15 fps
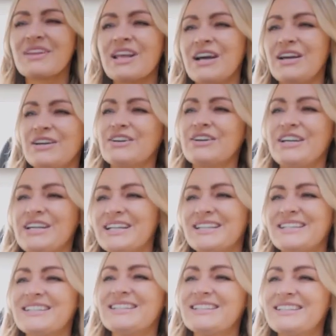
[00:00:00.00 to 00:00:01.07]
I agree.
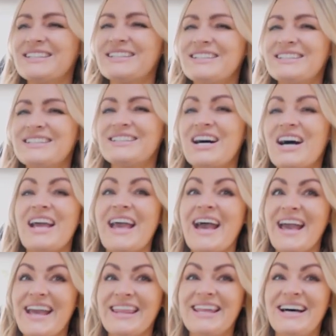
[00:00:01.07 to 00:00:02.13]
I
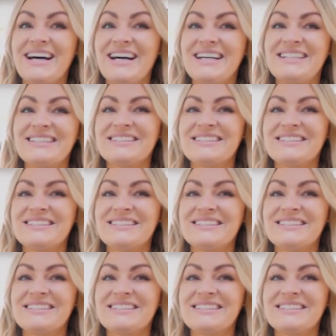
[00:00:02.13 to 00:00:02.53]
hate that.